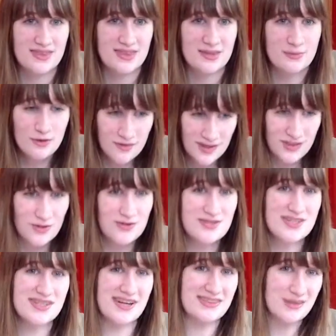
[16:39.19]
The movie throws
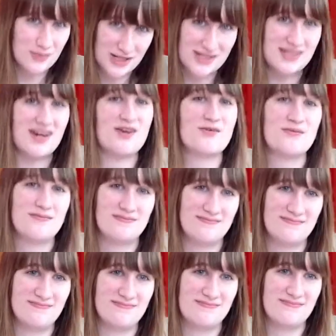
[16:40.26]
this out the window.
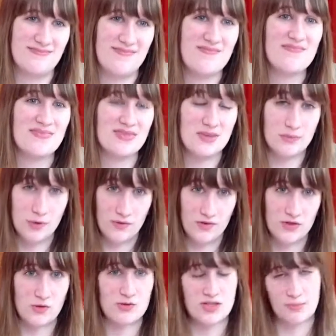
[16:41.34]
The movie
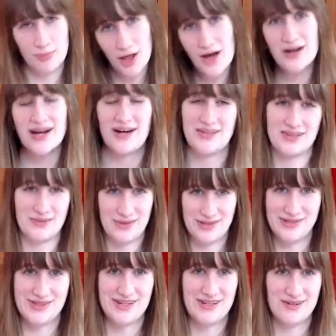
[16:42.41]
throws the plot out the
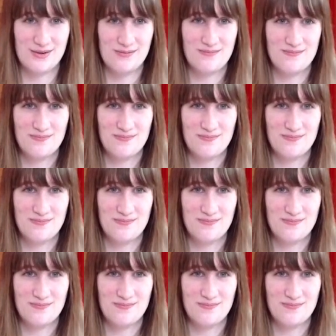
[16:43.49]
window.